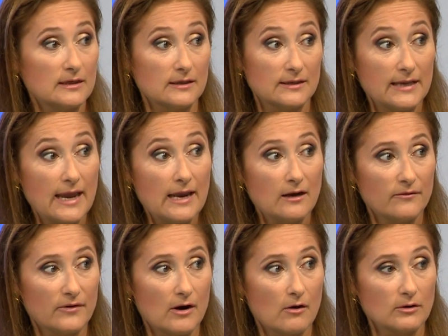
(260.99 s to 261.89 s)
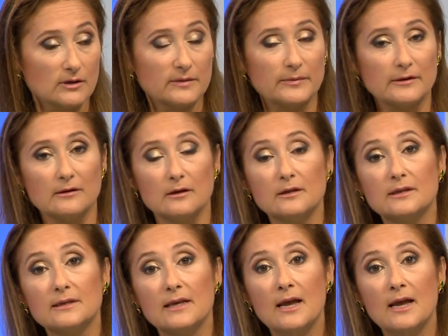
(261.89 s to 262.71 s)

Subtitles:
the sale of our hospitals,